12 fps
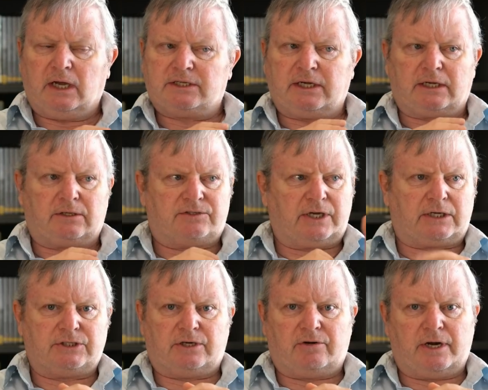I'd take a
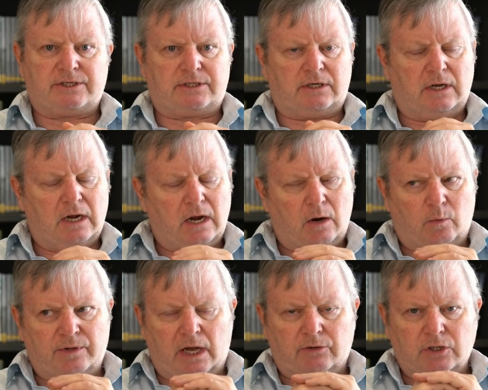second generation
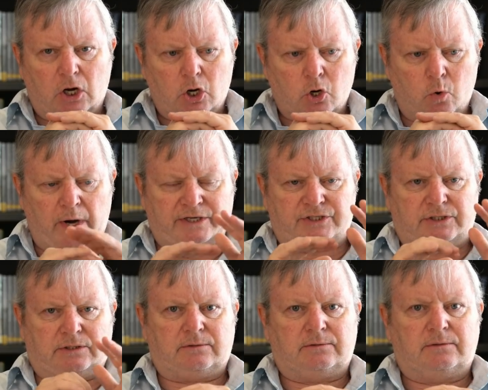without
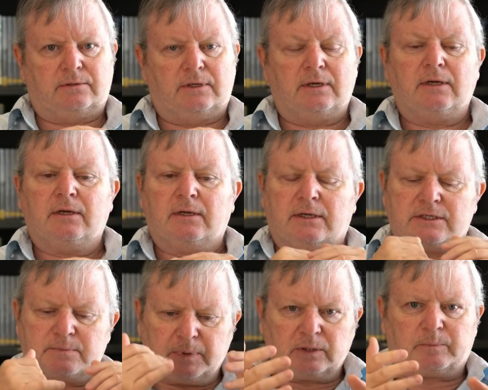question.
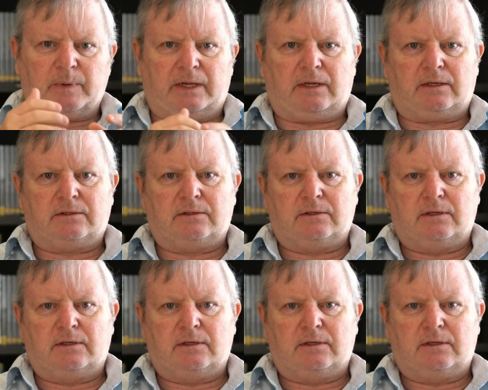is built better.